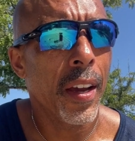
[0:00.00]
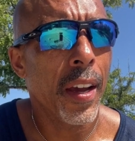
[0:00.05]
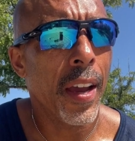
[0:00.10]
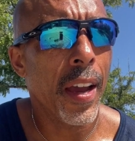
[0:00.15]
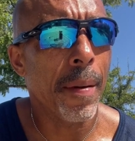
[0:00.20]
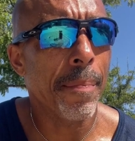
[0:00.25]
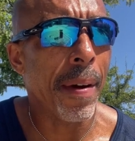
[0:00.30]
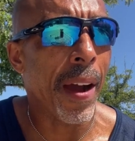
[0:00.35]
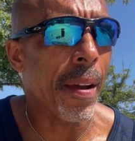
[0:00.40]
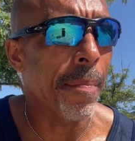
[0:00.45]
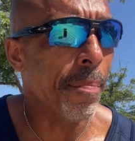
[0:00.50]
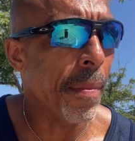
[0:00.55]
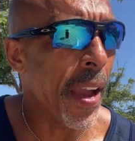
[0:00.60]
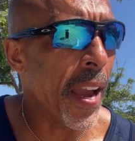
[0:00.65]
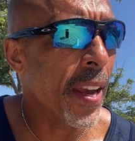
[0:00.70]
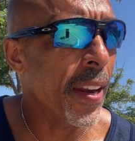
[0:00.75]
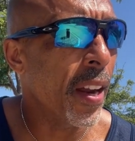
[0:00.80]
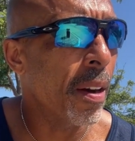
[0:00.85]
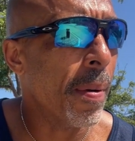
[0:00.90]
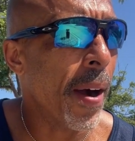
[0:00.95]
And by
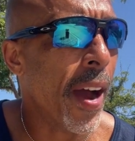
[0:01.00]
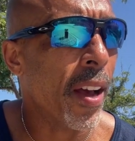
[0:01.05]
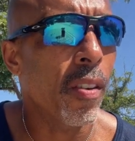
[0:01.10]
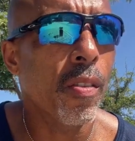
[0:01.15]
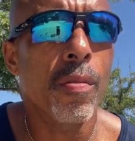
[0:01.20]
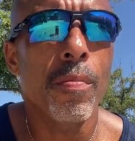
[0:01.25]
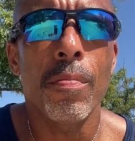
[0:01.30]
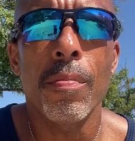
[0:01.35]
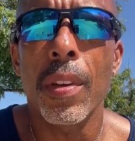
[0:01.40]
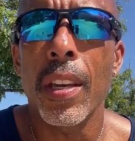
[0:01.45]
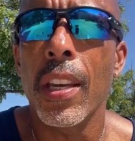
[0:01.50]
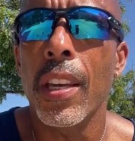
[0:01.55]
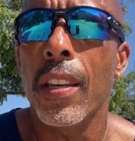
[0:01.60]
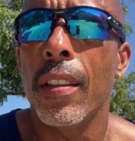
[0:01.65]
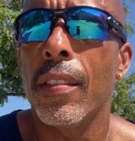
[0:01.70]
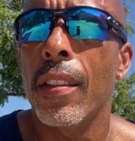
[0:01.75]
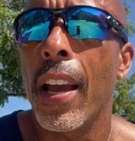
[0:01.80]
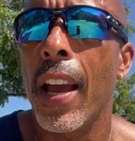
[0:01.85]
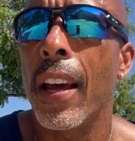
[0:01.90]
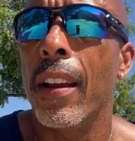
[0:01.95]
made up, I don't
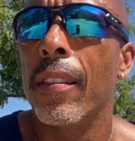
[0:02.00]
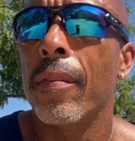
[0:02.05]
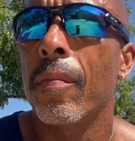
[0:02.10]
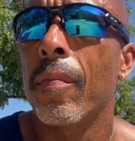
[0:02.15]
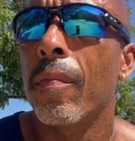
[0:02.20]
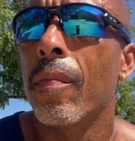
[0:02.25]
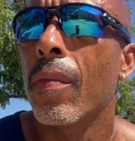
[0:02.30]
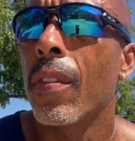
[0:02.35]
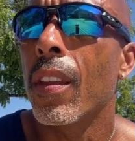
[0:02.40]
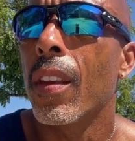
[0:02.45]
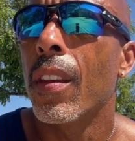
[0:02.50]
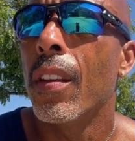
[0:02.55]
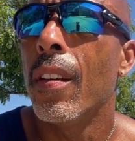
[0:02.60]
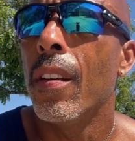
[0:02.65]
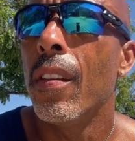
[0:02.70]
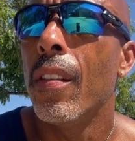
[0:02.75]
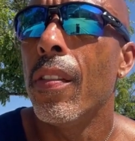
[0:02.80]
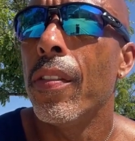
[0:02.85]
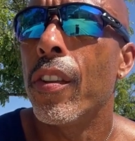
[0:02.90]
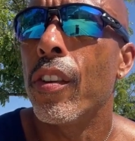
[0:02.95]
mean that
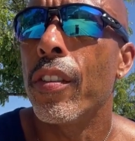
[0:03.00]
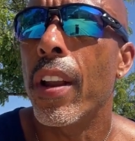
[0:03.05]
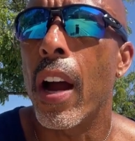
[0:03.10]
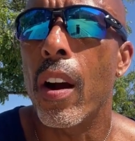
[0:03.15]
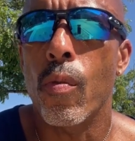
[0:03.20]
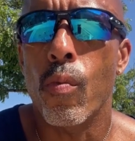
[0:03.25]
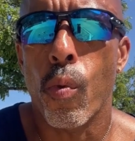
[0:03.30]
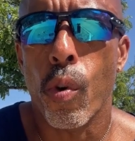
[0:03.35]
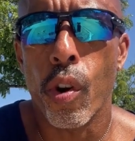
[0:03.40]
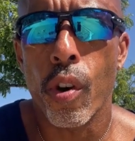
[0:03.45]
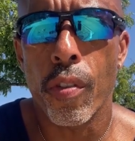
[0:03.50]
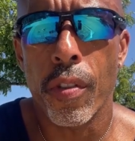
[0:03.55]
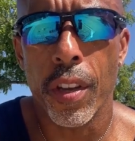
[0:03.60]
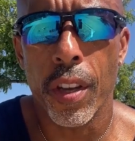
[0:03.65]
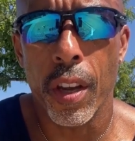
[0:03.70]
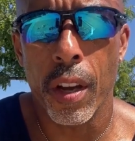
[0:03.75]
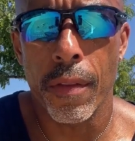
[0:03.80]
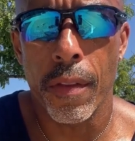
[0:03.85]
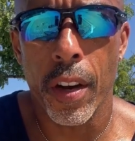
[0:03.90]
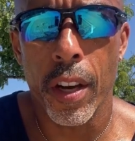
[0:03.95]
they're not
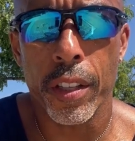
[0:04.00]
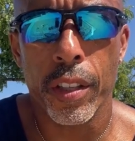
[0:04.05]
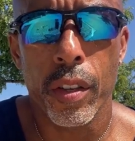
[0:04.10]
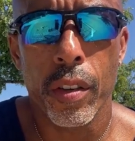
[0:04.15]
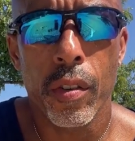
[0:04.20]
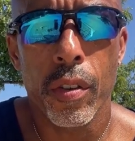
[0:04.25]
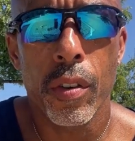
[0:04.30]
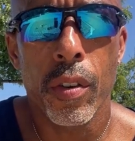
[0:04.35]
worthy of us